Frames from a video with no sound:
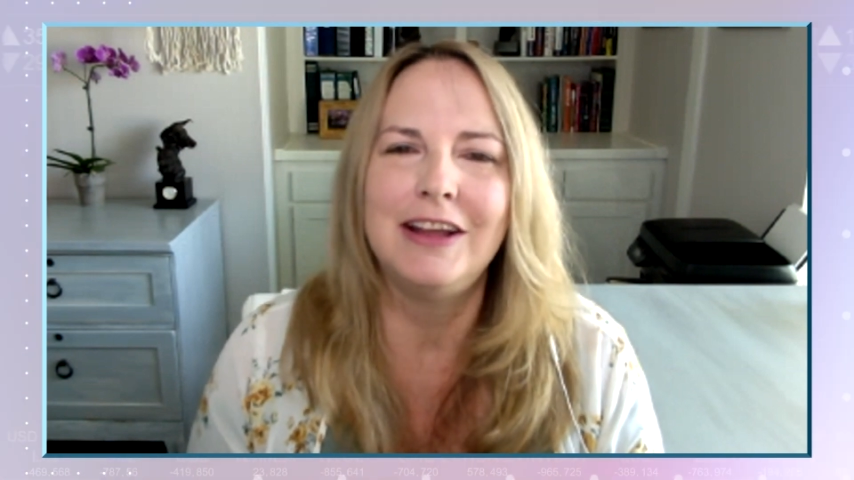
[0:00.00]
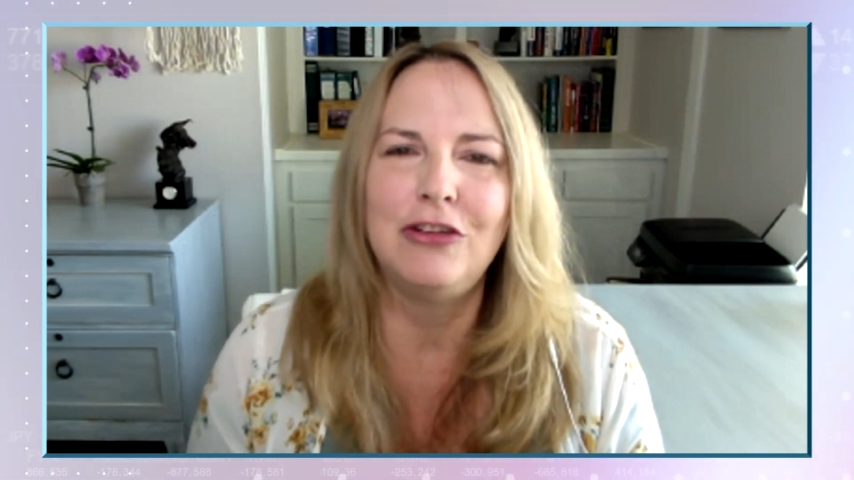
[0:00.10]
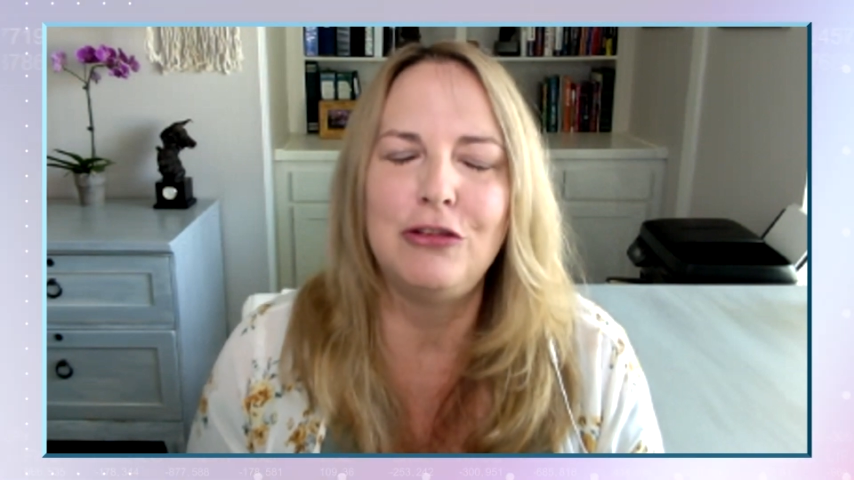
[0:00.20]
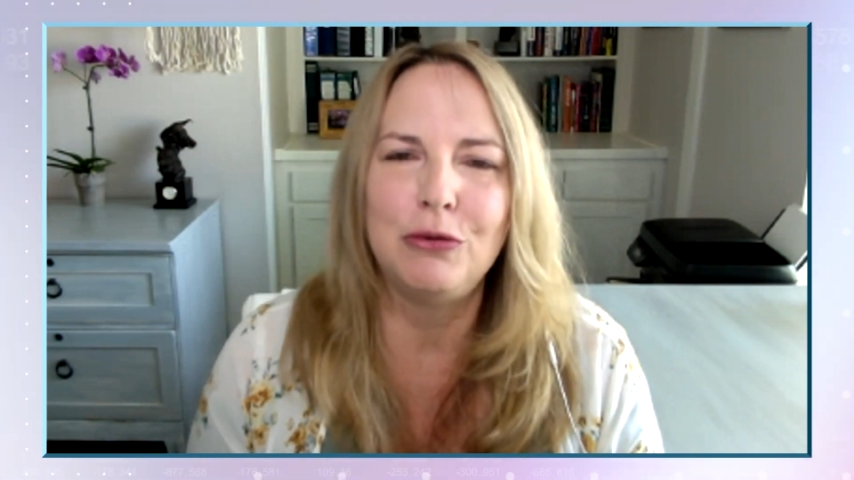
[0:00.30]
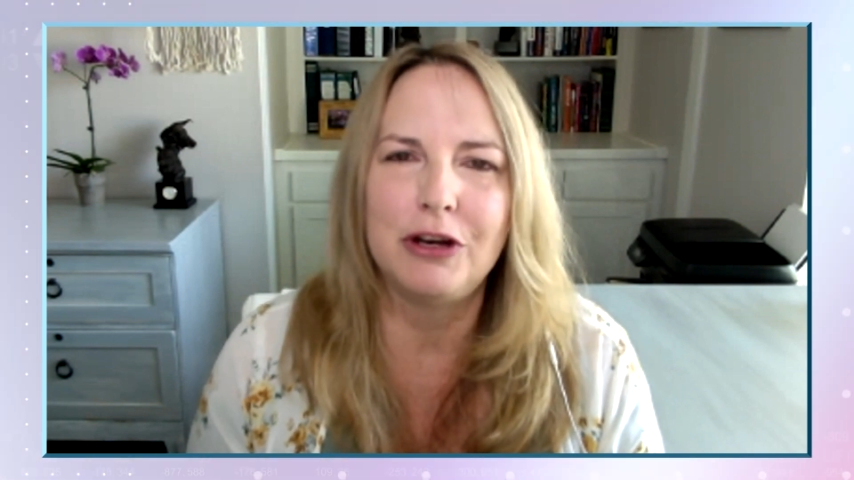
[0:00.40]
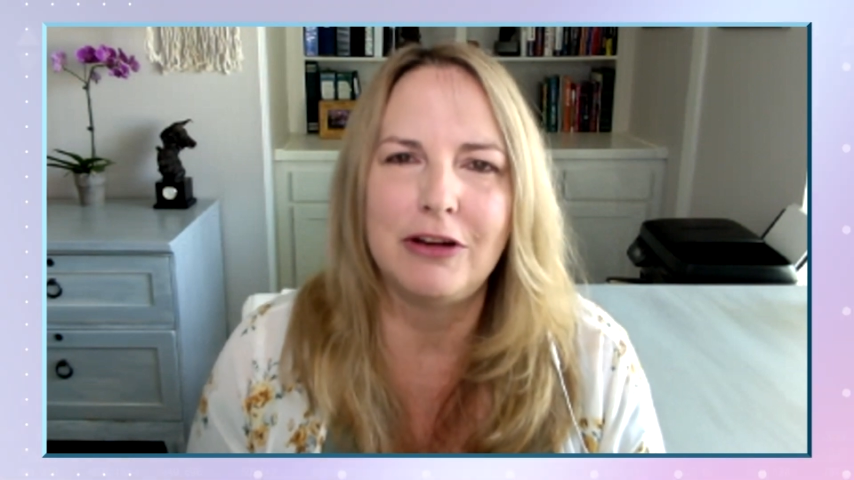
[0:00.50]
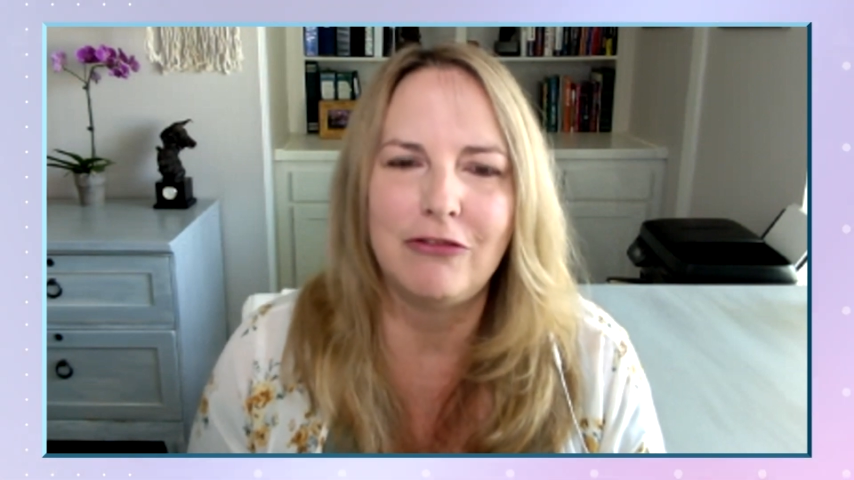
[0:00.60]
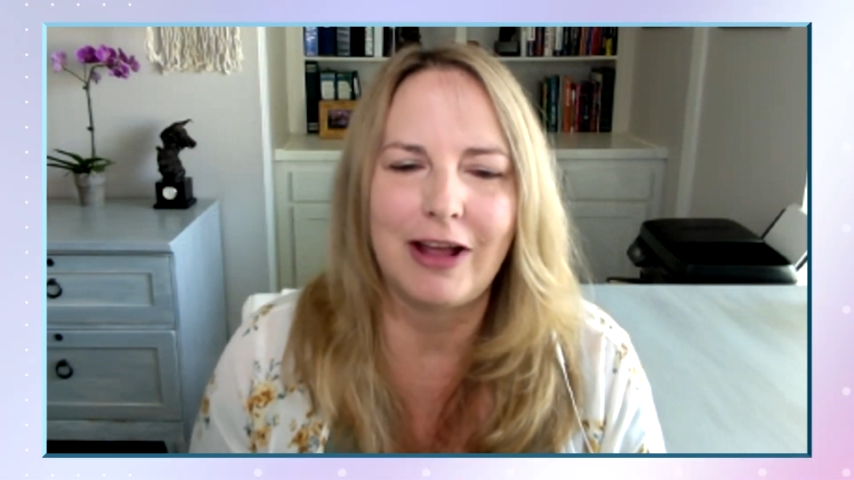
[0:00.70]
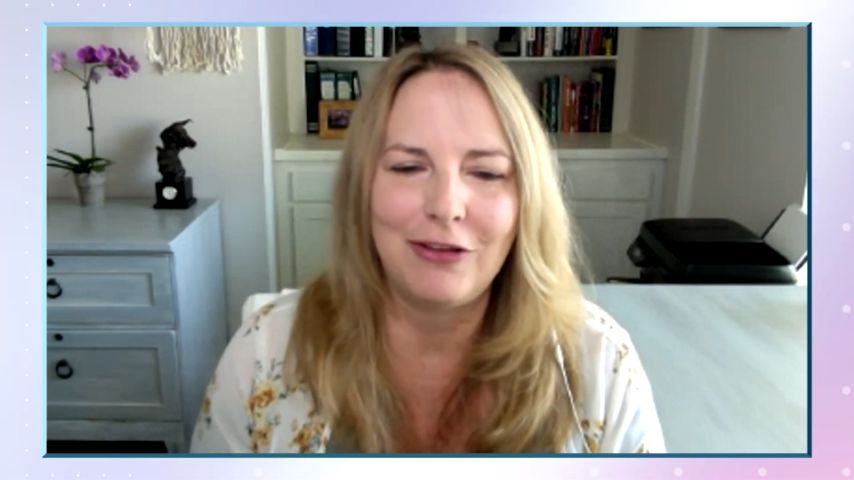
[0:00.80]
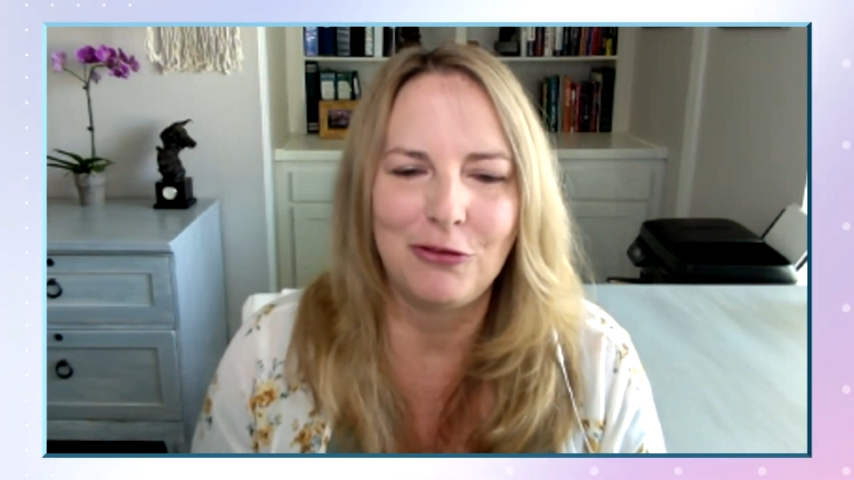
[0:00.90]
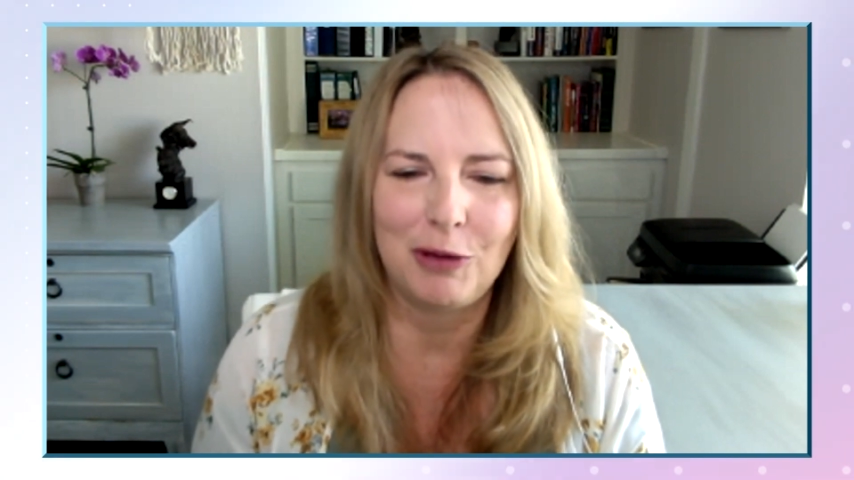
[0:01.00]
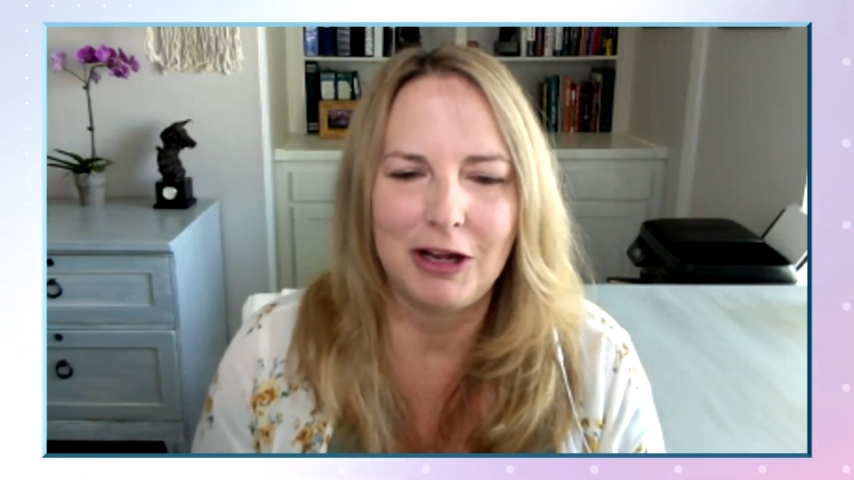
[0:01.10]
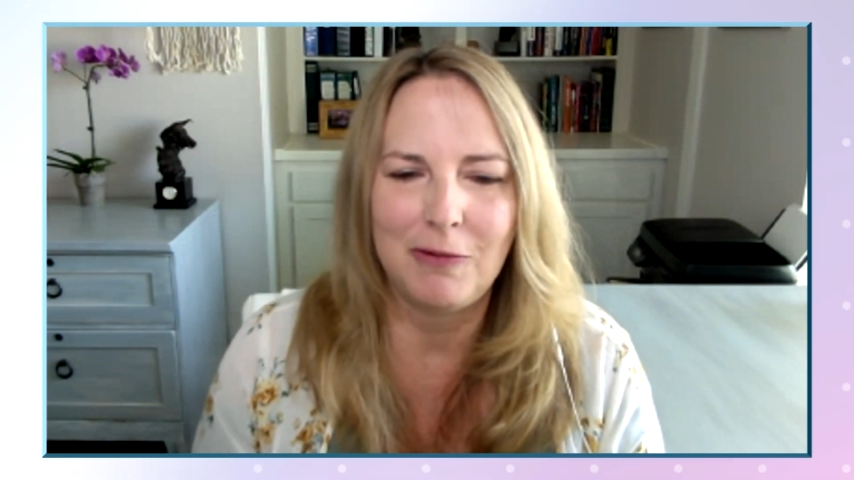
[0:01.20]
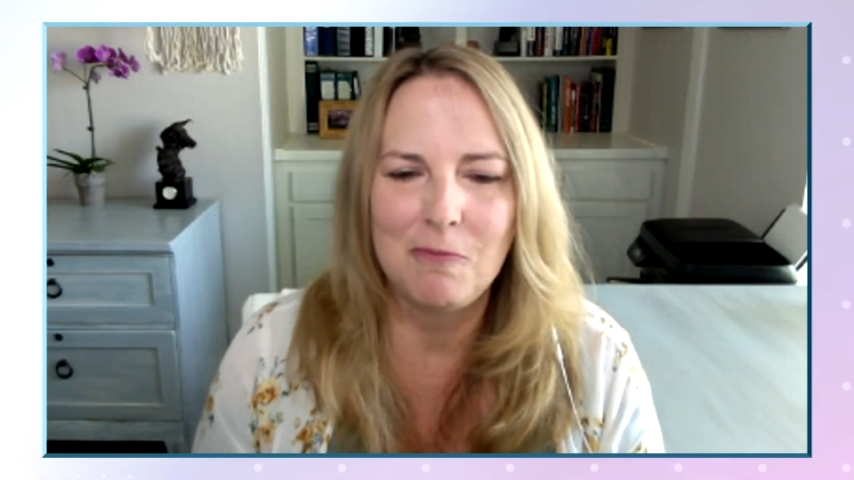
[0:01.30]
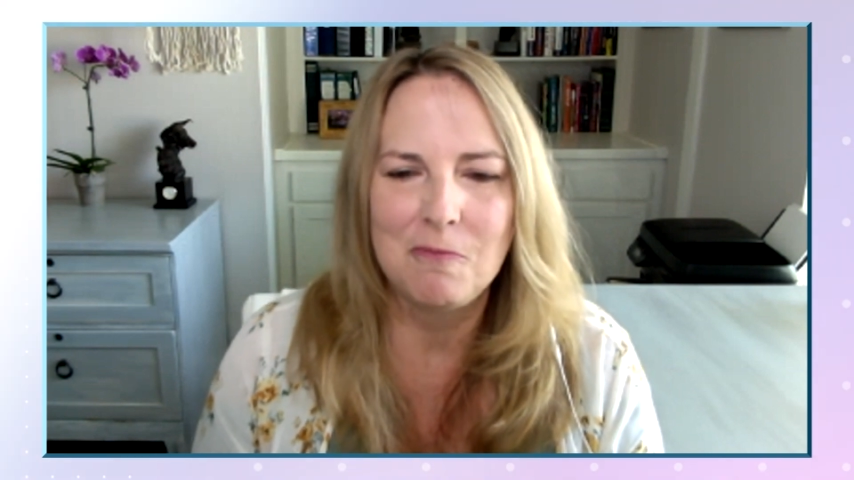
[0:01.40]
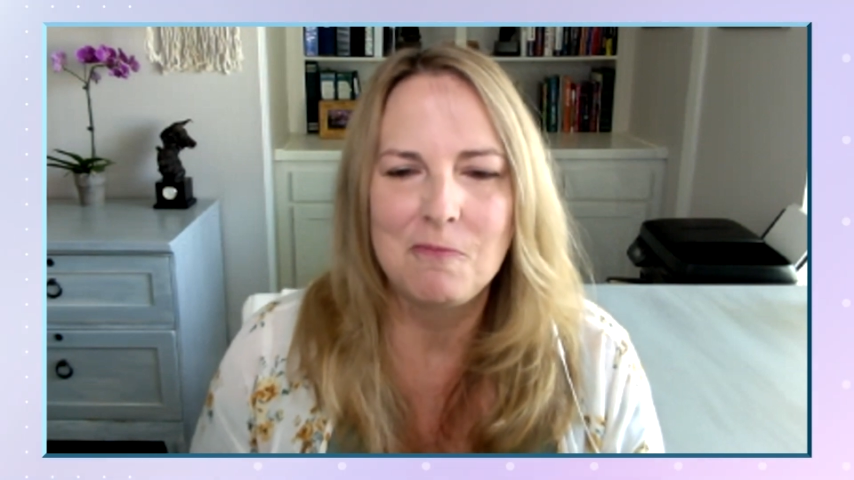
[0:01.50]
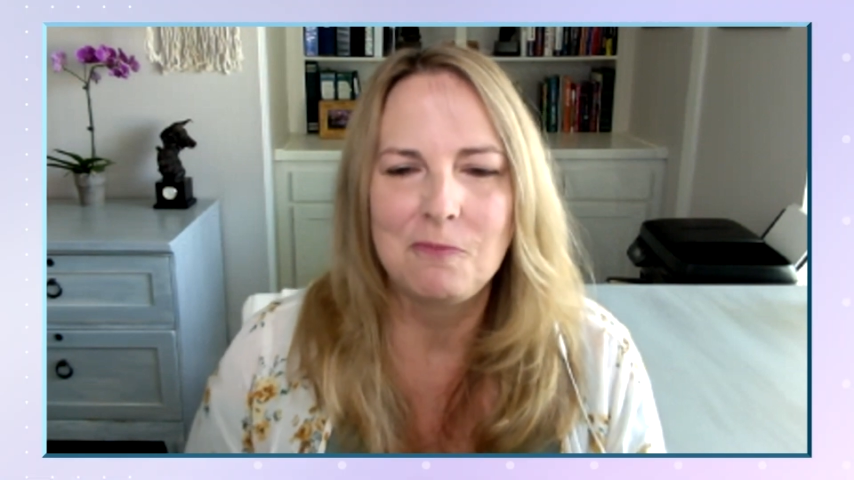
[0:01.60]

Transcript: into an investment.